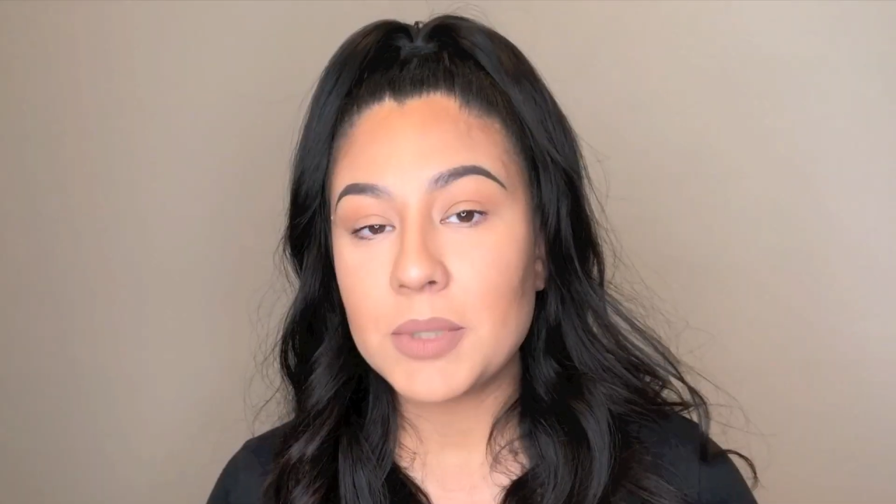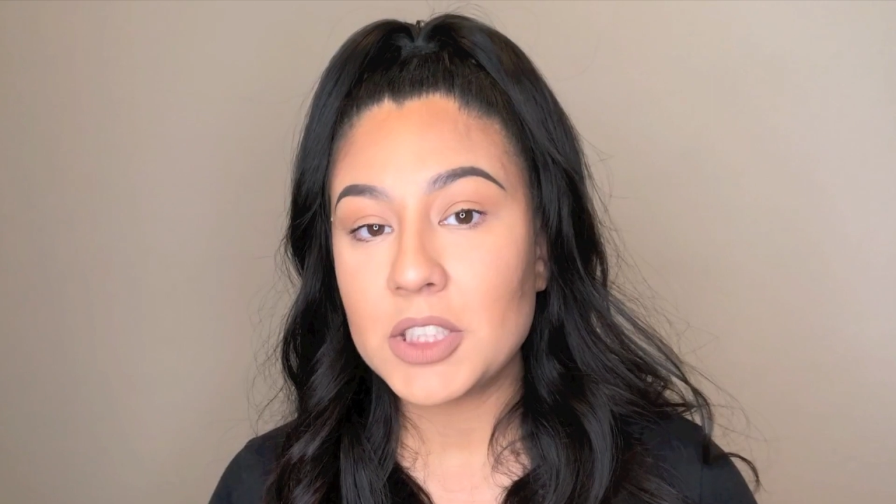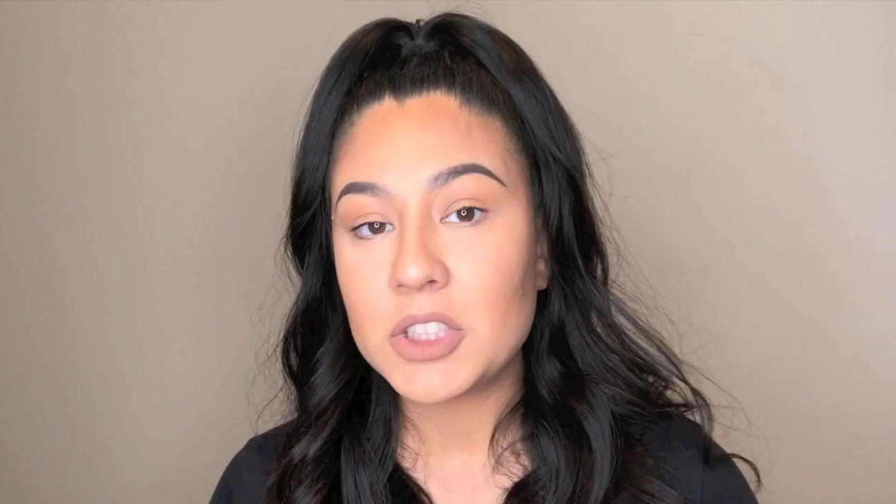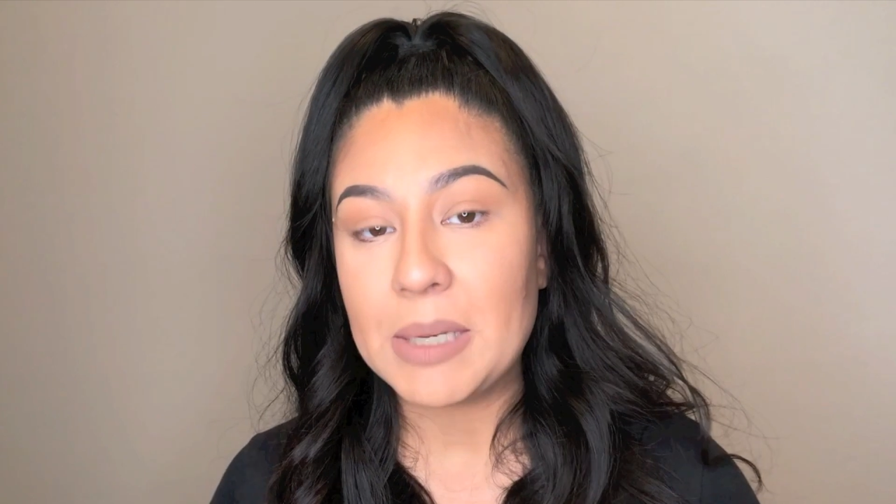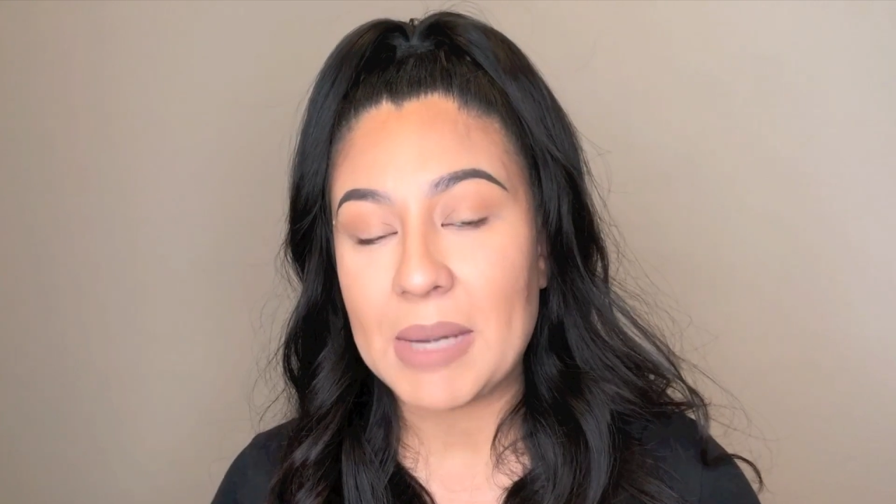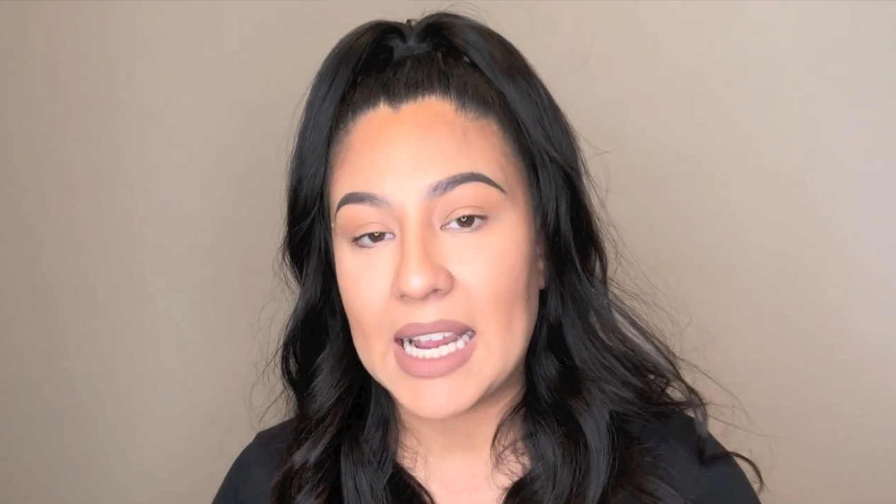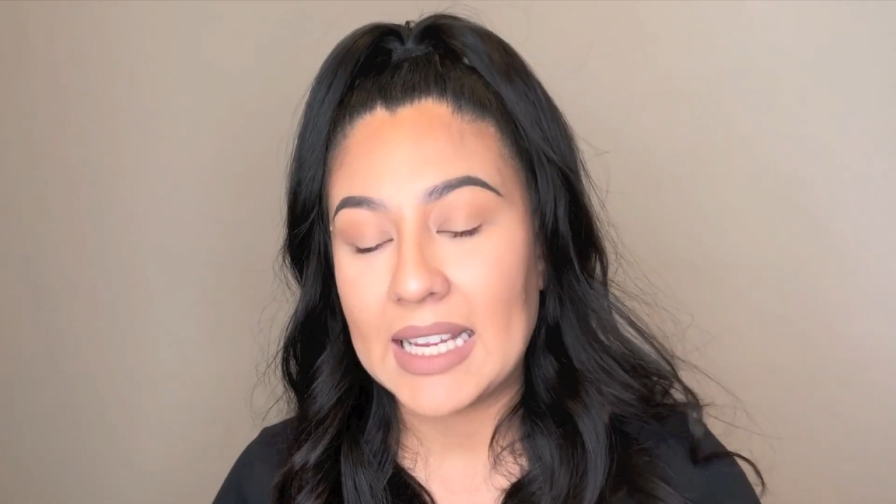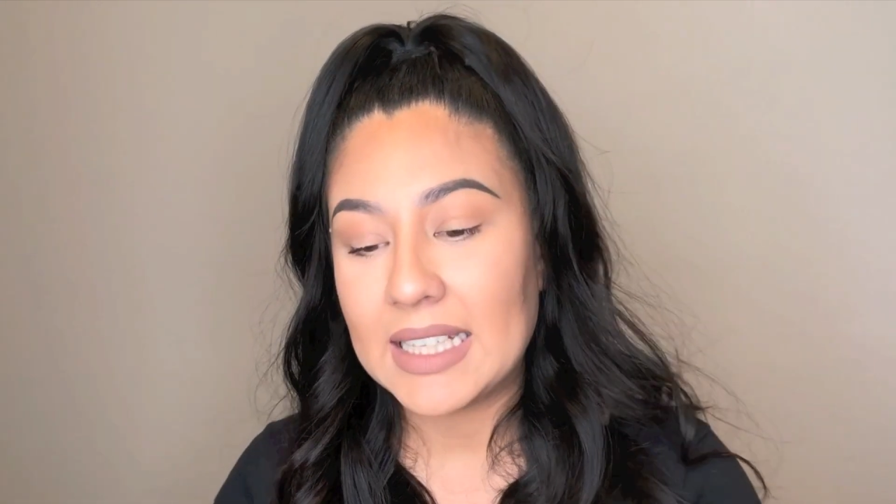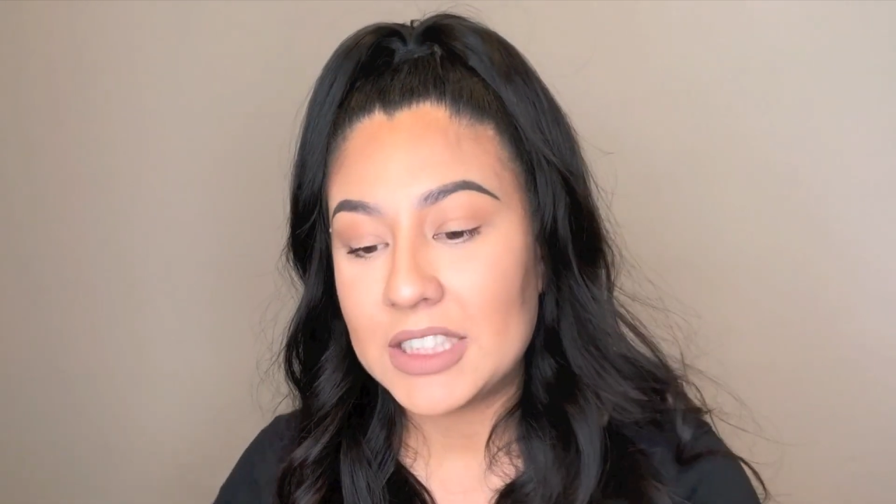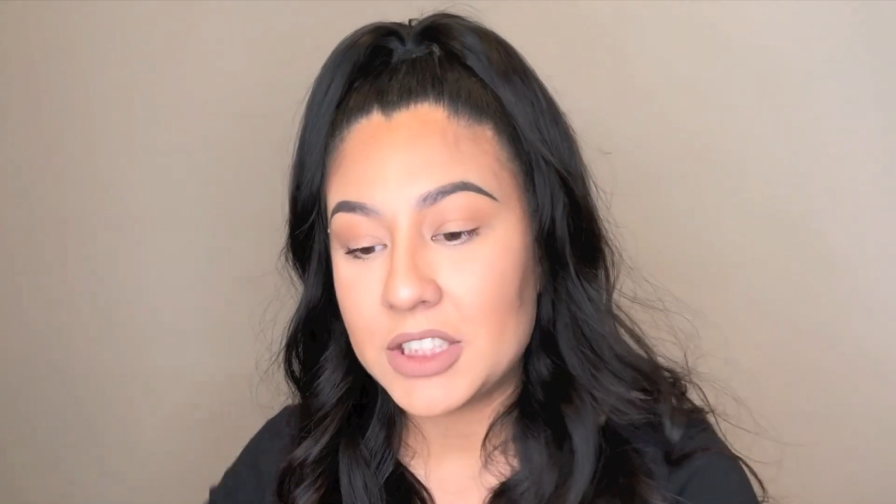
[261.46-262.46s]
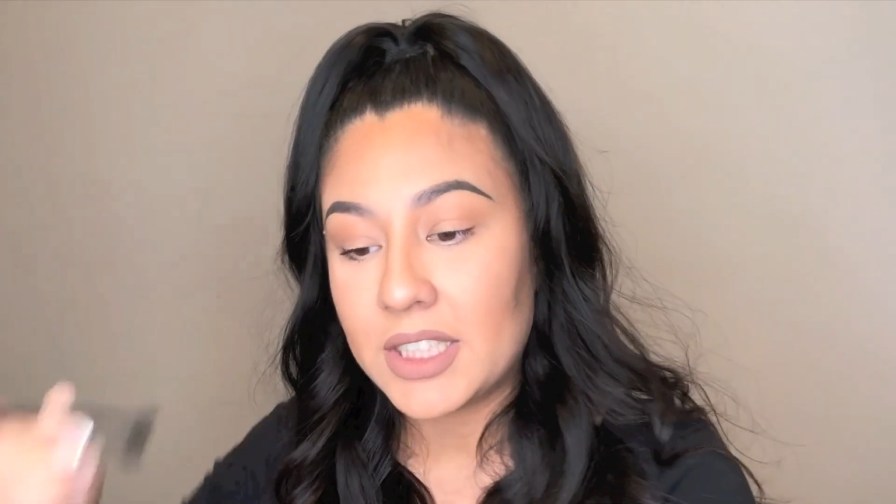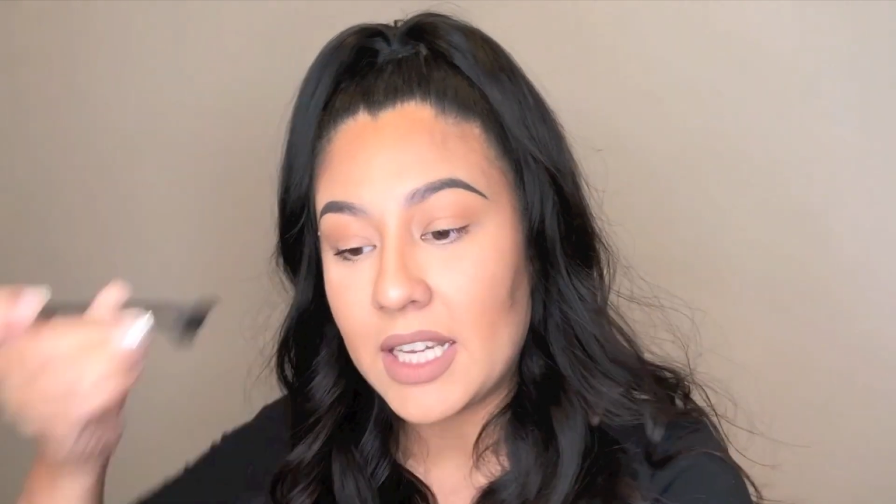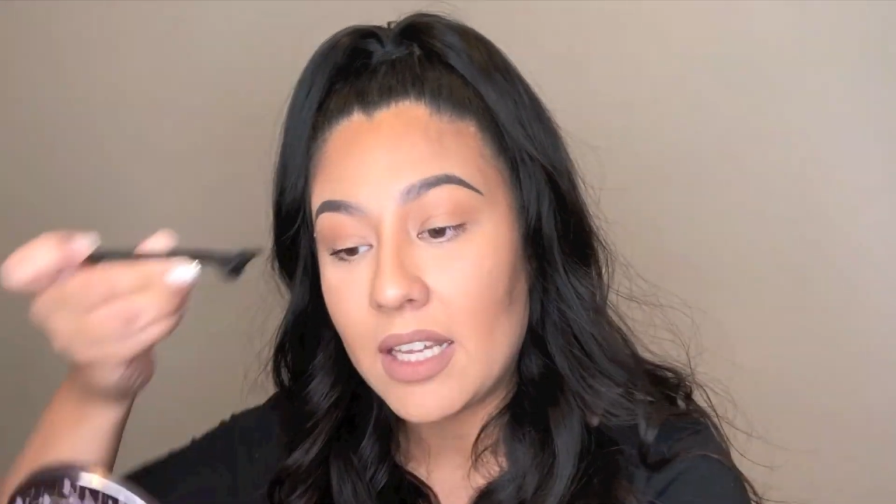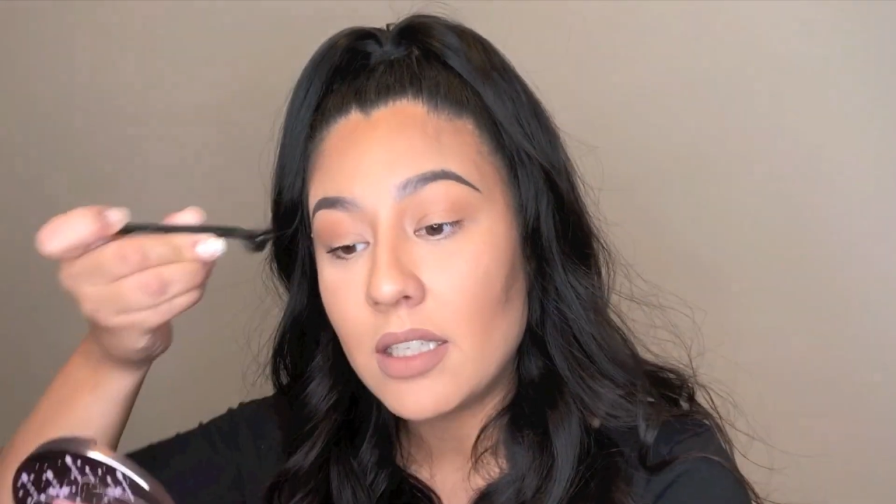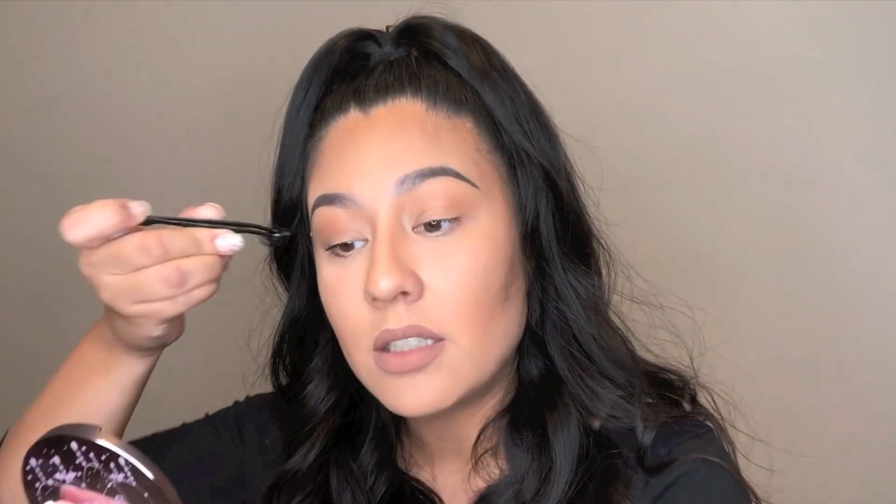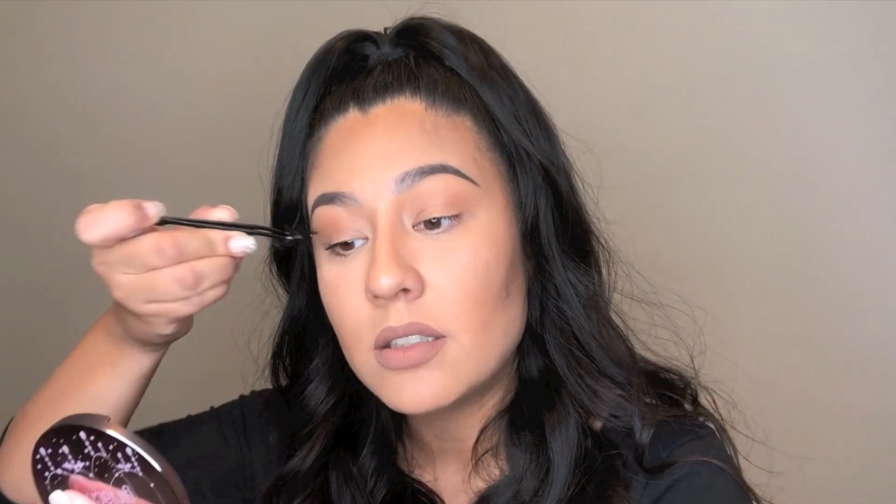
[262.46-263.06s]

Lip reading: I'm going to try my eyelash again